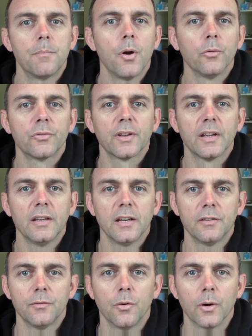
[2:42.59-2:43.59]
posting an
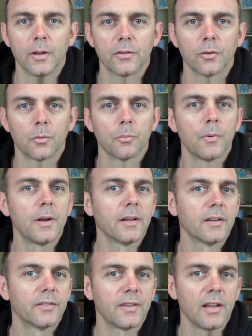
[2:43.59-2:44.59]
invoice or
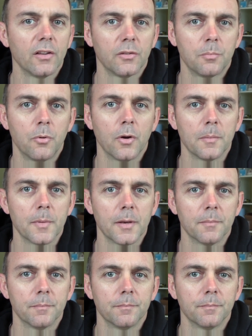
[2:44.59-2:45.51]
running a sales appointment.